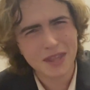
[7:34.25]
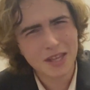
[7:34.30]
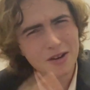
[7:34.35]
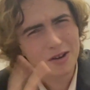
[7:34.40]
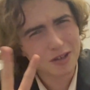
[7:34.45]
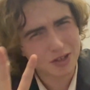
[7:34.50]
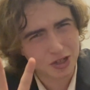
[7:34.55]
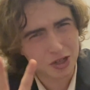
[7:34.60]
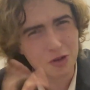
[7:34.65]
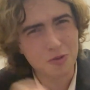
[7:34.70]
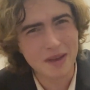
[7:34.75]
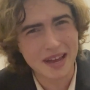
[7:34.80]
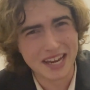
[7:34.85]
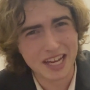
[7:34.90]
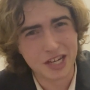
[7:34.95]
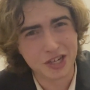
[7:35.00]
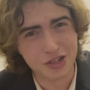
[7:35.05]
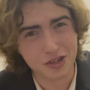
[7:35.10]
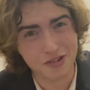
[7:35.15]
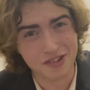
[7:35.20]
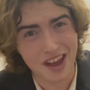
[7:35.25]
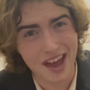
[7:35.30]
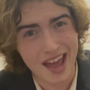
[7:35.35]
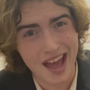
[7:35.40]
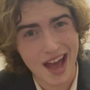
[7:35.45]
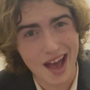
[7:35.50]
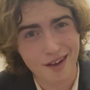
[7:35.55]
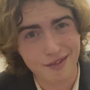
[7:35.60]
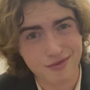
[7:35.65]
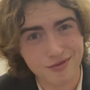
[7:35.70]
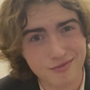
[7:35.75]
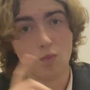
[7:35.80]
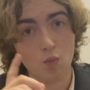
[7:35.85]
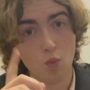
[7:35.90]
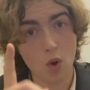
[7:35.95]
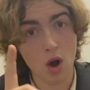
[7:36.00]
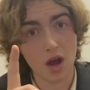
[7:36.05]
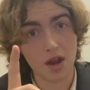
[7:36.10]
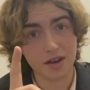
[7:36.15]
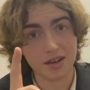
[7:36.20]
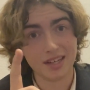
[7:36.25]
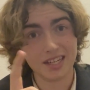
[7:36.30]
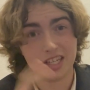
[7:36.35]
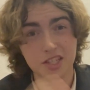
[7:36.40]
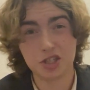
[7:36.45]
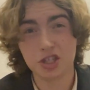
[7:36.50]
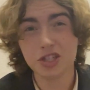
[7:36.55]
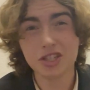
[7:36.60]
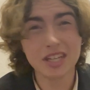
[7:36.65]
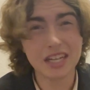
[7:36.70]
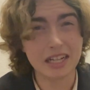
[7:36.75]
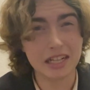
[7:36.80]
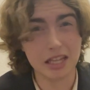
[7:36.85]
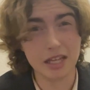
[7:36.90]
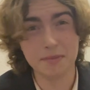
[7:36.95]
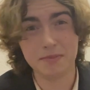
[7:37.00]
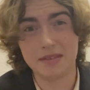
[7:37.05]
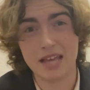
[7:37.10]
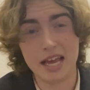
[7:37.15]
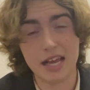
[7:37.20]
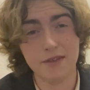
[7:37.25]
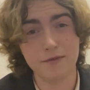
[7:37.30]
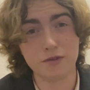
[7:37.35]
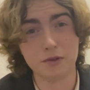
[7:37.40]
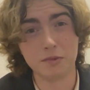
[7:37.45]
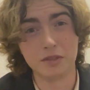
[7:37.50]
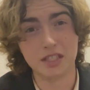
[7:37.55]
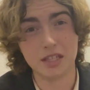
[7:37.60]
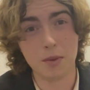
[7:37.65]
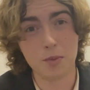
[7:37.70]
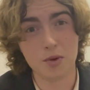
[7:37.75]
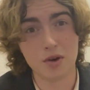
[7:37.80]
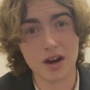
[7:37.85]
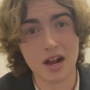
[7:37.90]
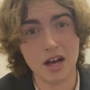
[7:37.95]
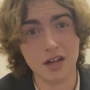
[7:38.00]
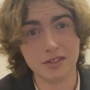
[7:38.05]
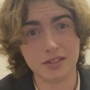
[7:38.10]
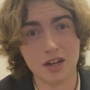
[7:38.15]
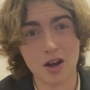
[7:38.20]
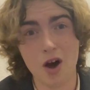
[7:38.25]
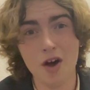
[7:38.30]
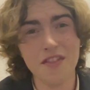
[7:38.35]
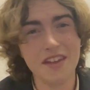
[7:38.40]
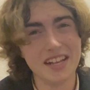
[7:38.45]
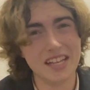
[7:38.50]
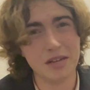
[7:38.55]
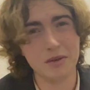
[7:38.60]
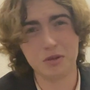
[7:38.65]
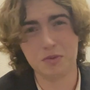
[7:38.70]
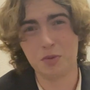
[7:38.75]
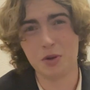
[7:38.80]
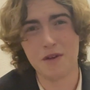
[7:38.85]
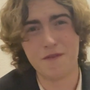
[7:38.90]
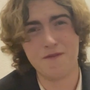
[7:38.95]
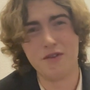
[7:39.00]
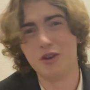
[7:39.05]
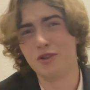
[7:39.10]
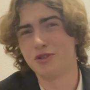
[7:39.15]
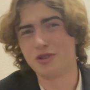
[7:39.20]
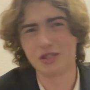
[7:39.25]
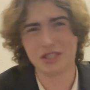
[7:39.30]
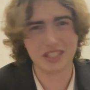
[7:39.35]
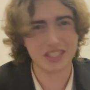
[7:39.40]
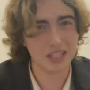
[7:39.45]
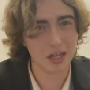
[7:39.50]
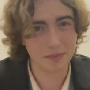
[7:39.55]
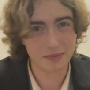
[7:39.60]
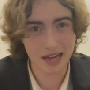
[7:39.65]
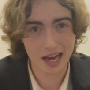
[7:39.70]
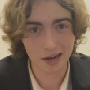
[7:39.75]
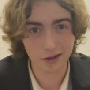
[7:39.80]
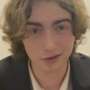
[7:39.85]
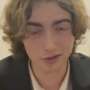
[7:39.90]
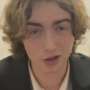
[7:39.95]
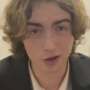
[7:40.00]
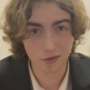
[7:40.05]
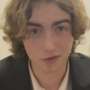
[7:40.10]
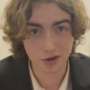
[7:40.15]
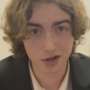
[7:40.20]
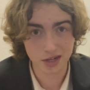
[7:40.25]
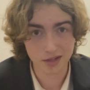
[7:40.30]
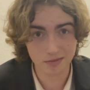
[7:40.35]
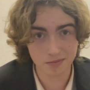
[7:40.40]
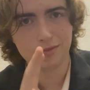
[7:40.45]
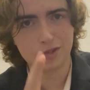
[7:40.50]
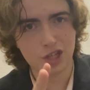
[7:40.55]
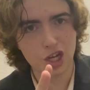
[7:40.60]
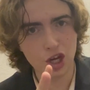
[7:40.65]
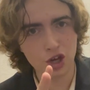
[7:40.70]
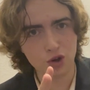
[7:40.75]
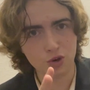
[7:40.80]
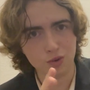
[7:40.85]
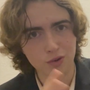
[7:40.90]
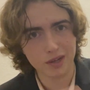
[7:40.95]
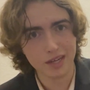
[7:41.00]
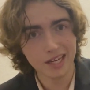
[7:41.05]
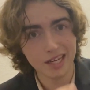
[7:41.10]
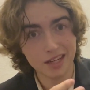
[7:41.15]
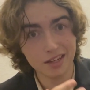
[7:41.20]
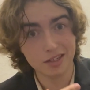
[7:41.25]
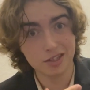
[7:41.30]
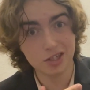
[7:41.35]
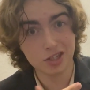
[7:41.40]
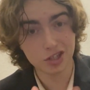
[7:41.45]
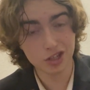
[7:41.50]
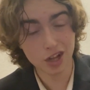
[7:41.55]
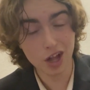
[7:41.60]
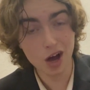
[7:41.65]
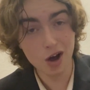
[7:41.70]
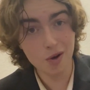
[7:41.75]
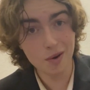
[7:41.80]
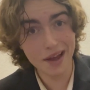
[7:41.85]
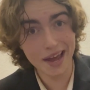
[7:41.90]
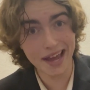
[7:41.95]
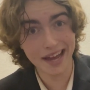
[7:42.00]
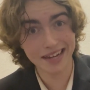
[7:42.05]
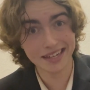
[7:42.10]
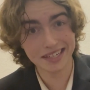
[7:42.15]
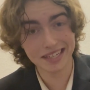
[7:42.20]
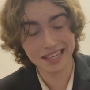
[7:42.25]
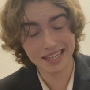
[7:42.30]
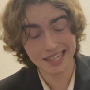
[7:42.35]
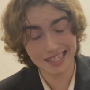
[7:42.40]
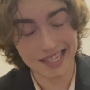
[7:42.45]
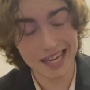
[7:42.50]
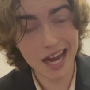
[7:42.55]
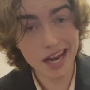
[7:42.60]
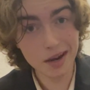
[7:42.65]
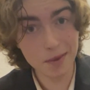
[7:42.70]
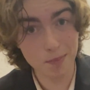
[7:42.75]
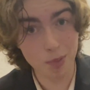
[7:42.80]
there are two main issues I have. One, it's just a clip taken from somewhere else, and all they did was put a filter and subtitles over it. Two, it's slow and kind of